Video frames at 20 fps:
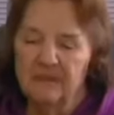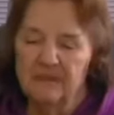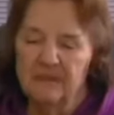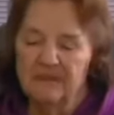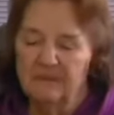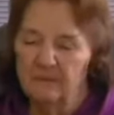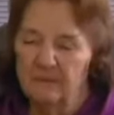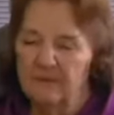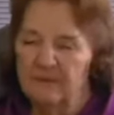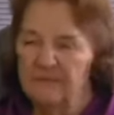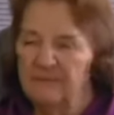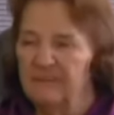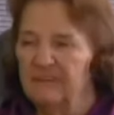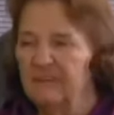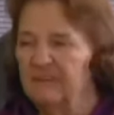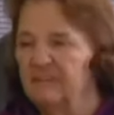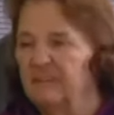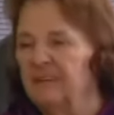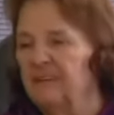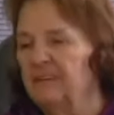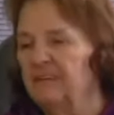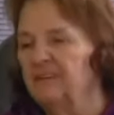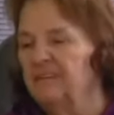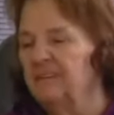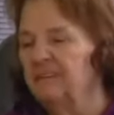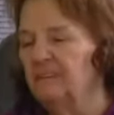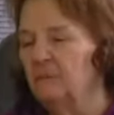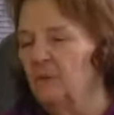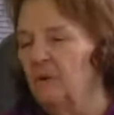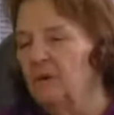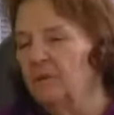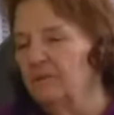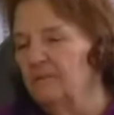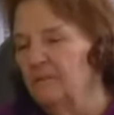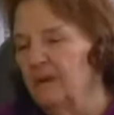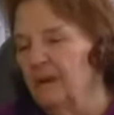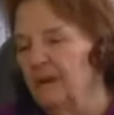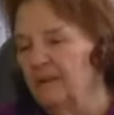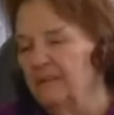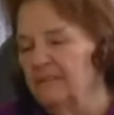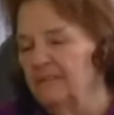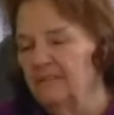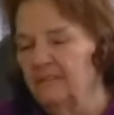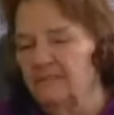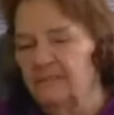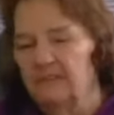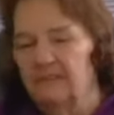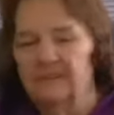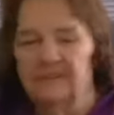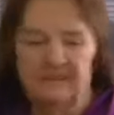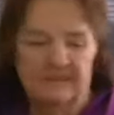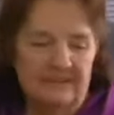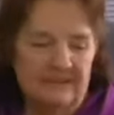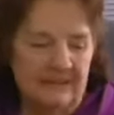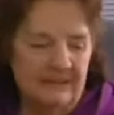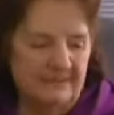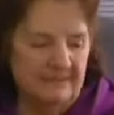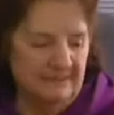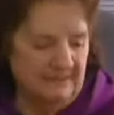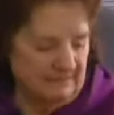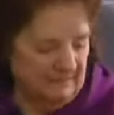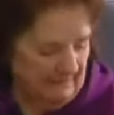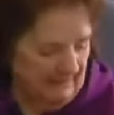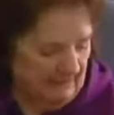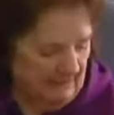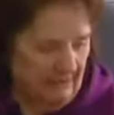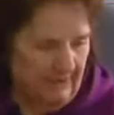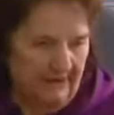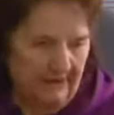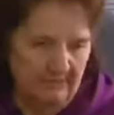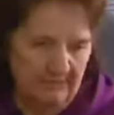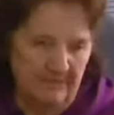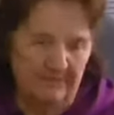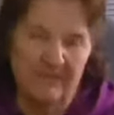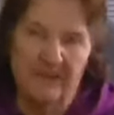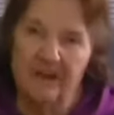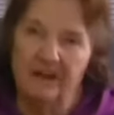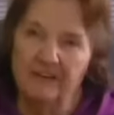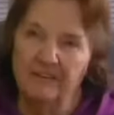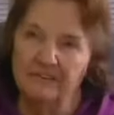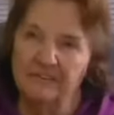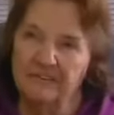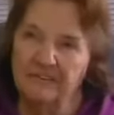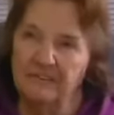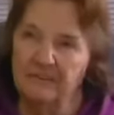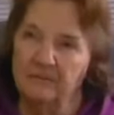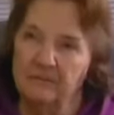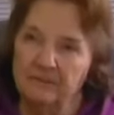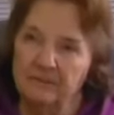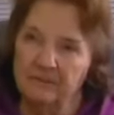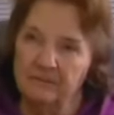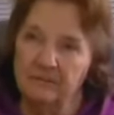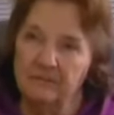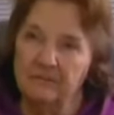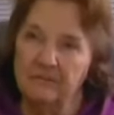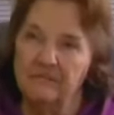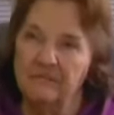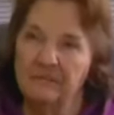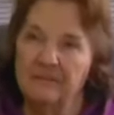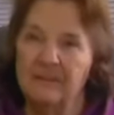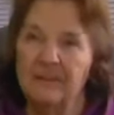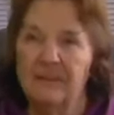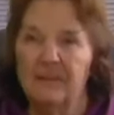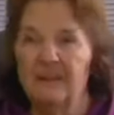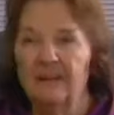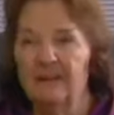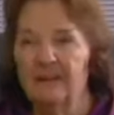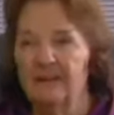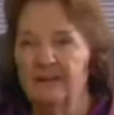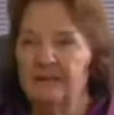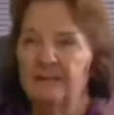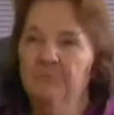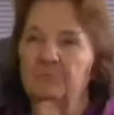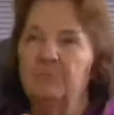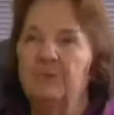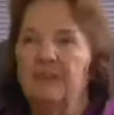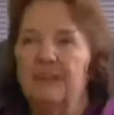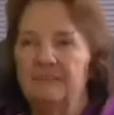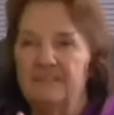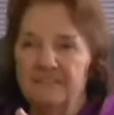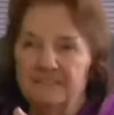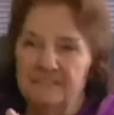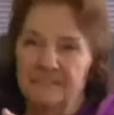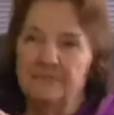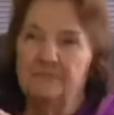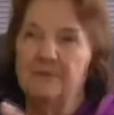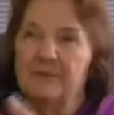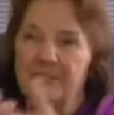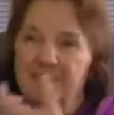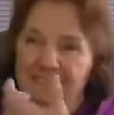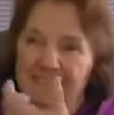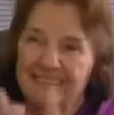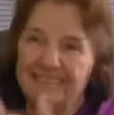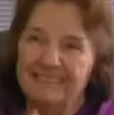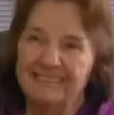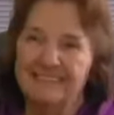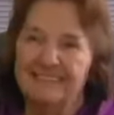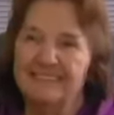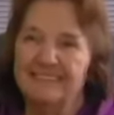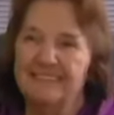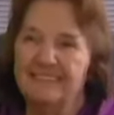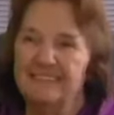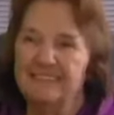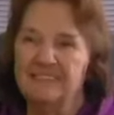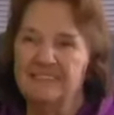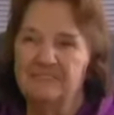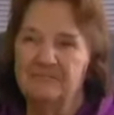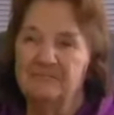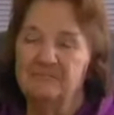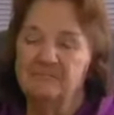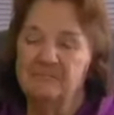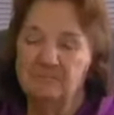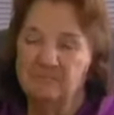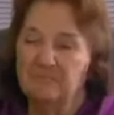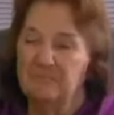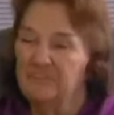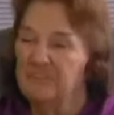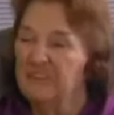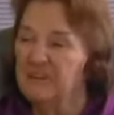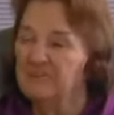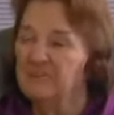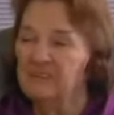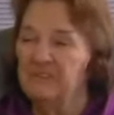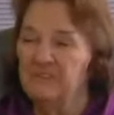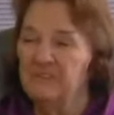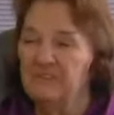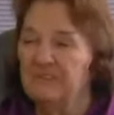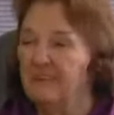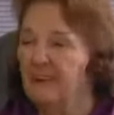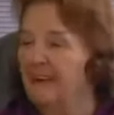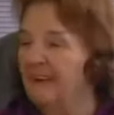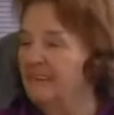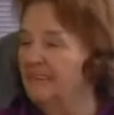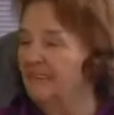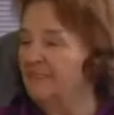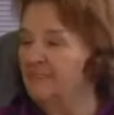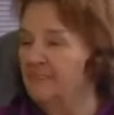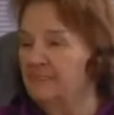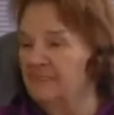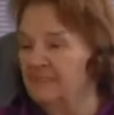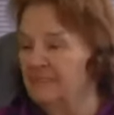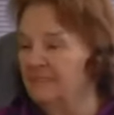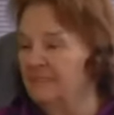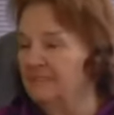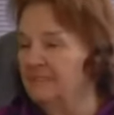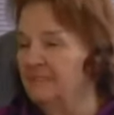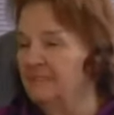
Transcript: and there wasn't anything in it. And he walked around to the front of the desk, and I grabbed the fire extinguisher and blasted him with it and just kept shooting at it with a,